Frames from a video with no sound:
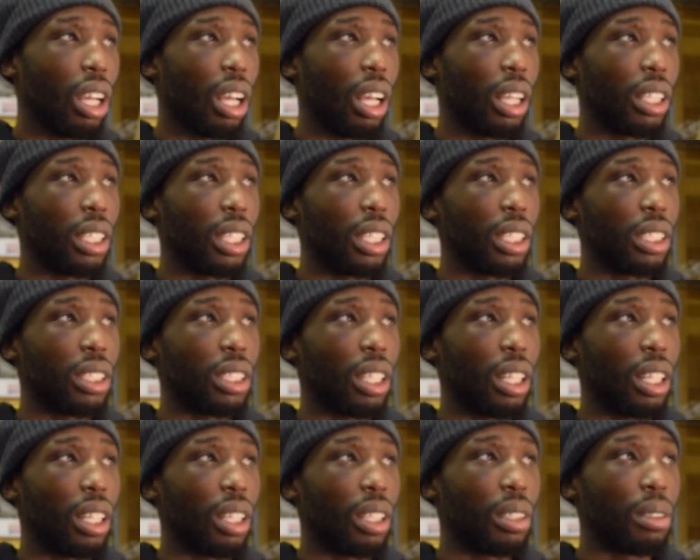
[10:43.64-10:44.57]
and
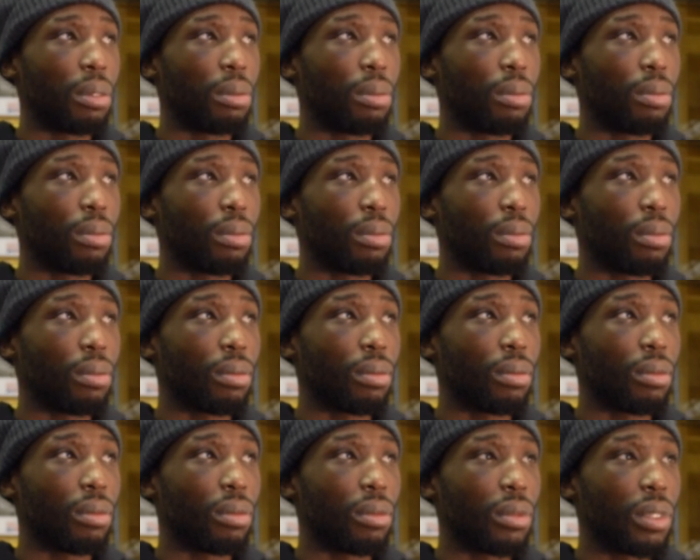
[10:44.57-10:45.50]
then
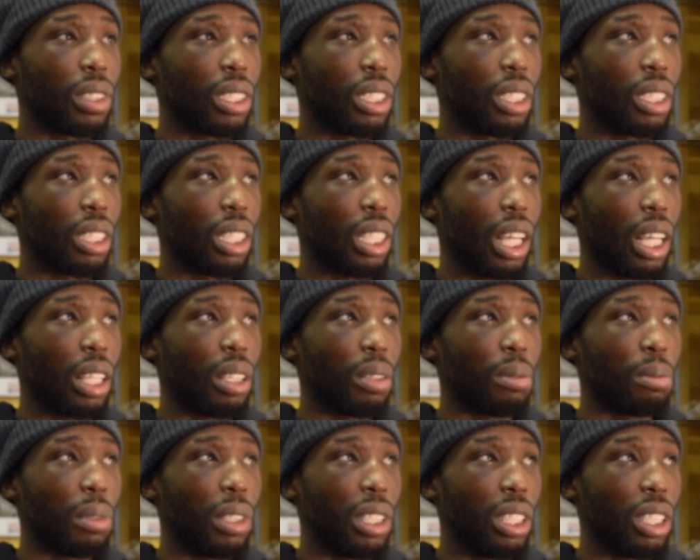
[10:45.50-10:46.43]
they had a
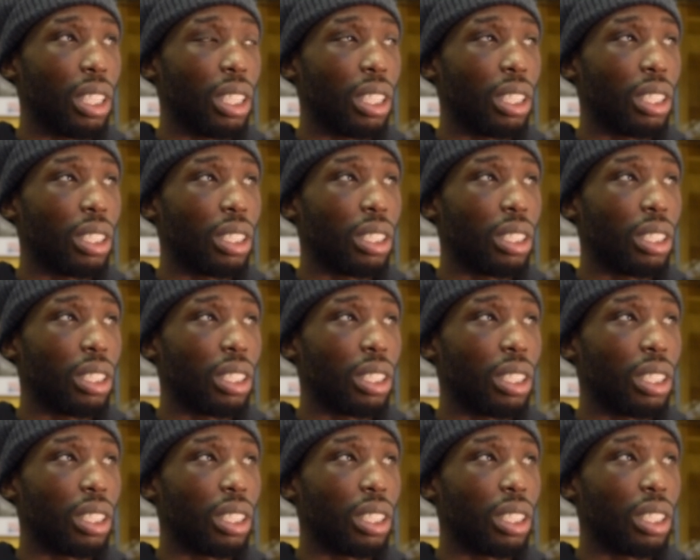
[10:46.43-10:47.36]
meeting
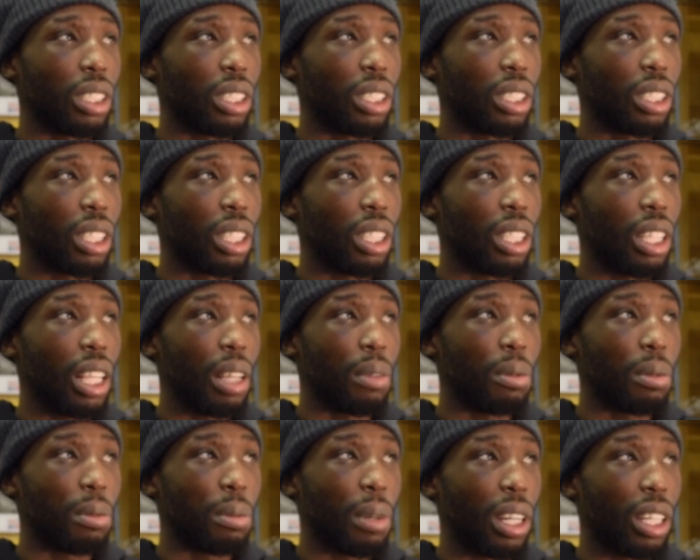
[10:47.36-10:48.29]
to let
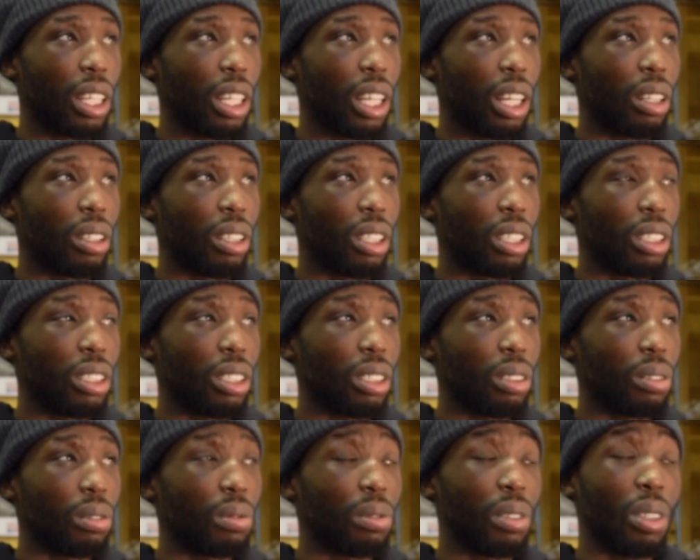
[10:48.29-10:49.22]
me back out,
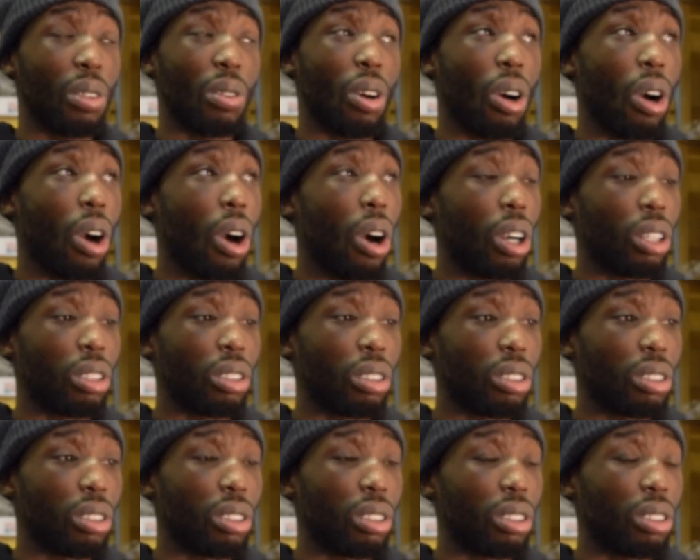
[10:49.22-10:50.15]
and they were harsh.
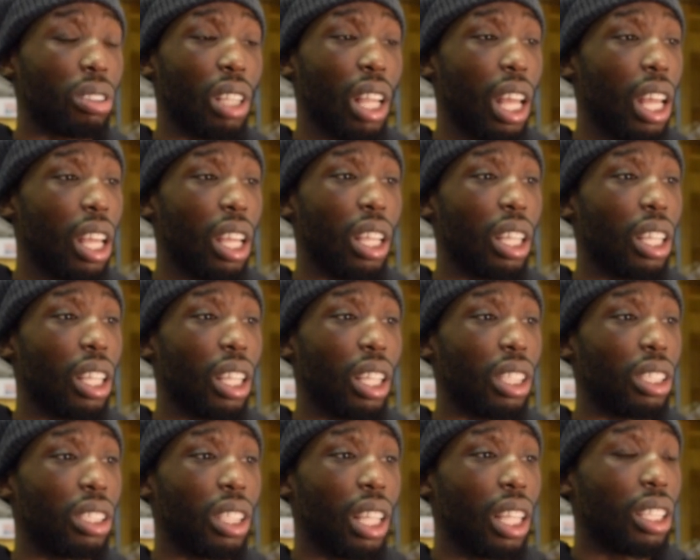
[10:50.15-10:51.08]
It was like,
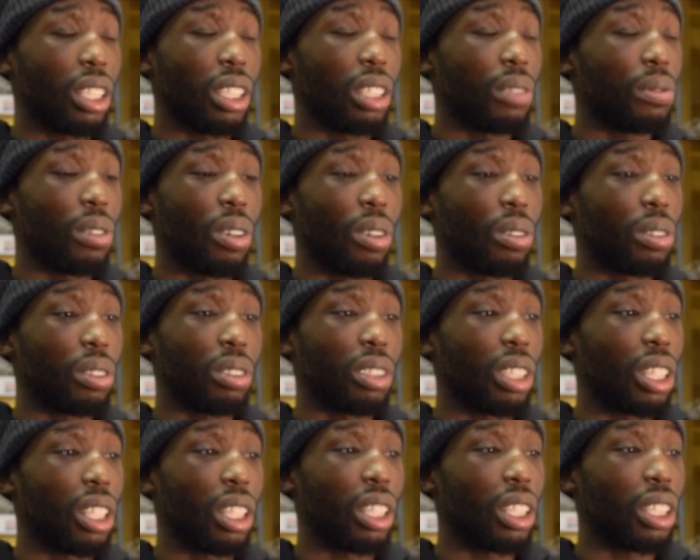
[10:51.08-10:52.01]
it's like the even officers
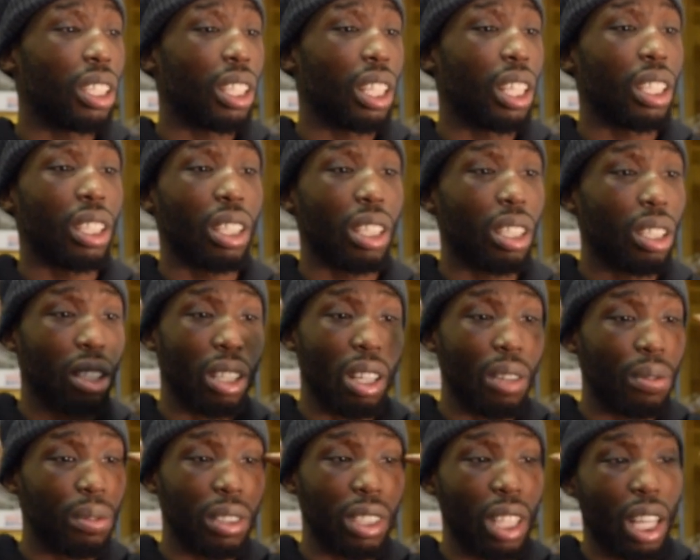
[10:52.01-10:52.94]
at the
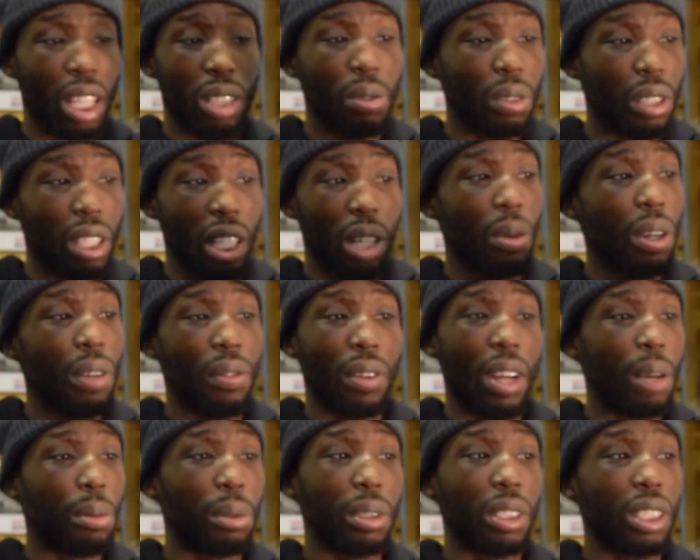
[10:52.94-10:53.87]
governor's like, I don't care whatever
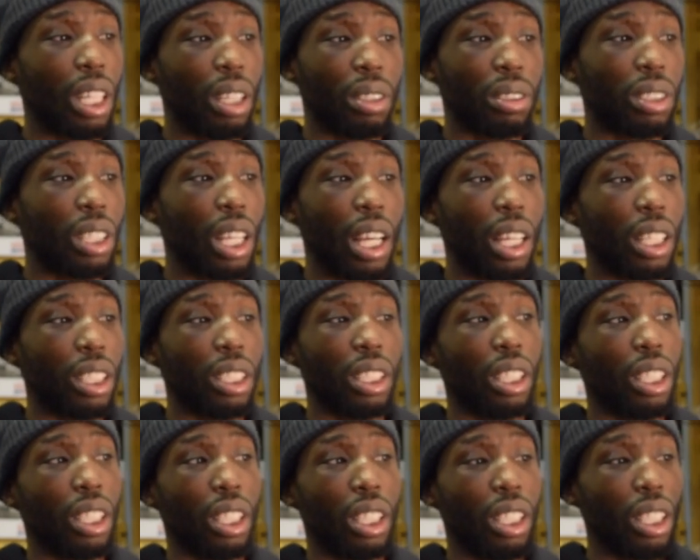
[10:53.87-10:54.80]
happens outside,
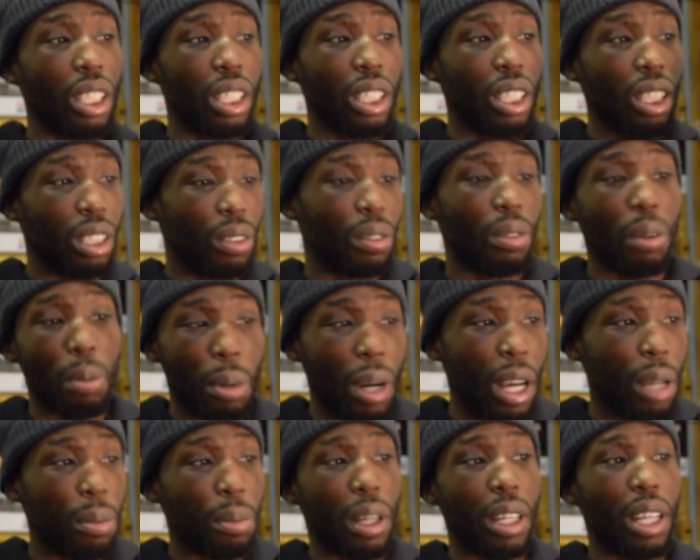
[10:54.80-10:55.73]

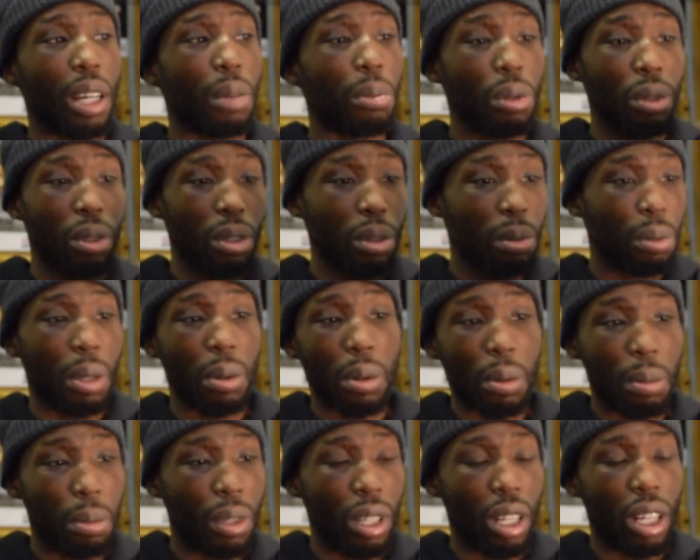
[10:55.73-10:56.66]
abide by that book, blah
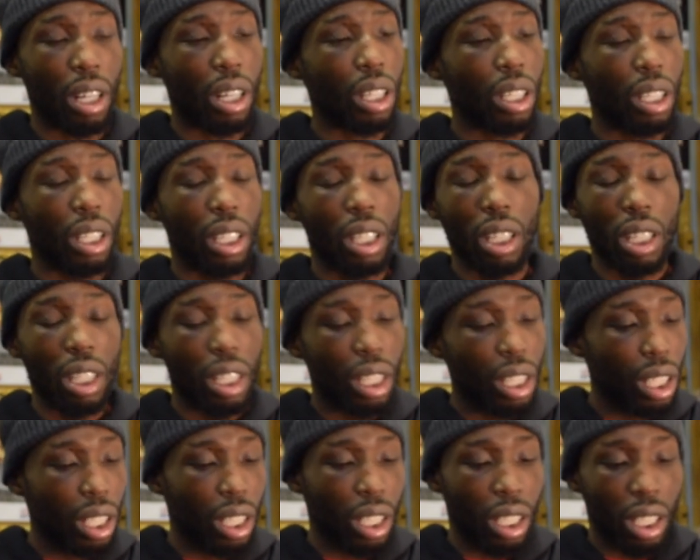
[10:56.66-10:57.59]
blah blah.
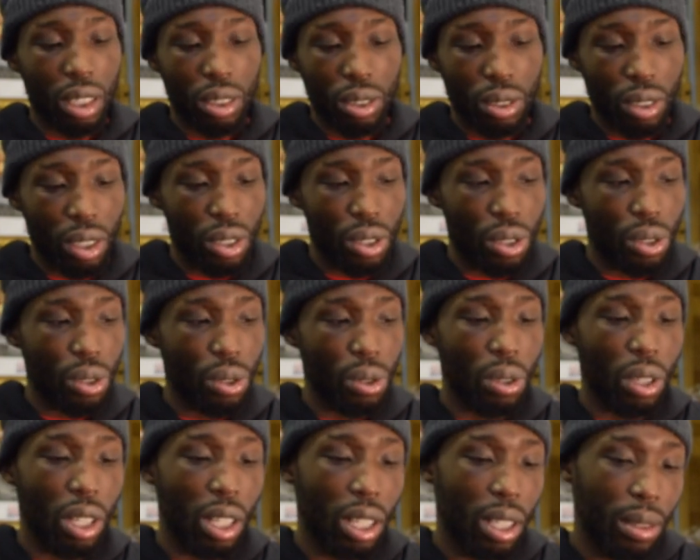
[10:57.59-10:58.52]
That's very
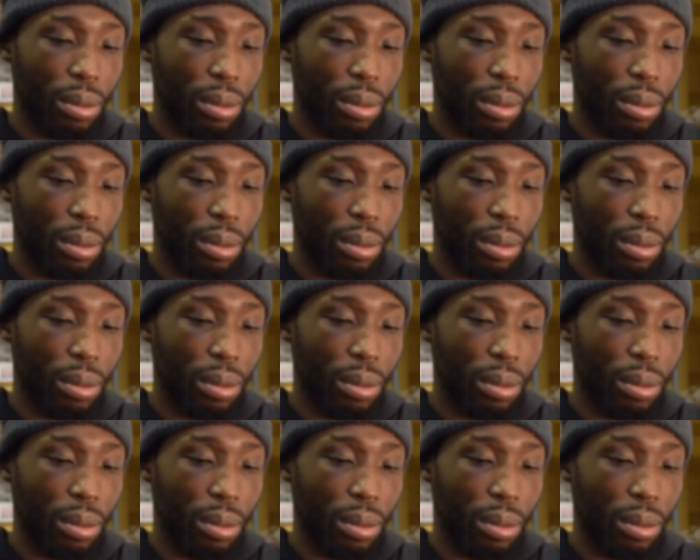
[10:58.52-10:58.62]
short.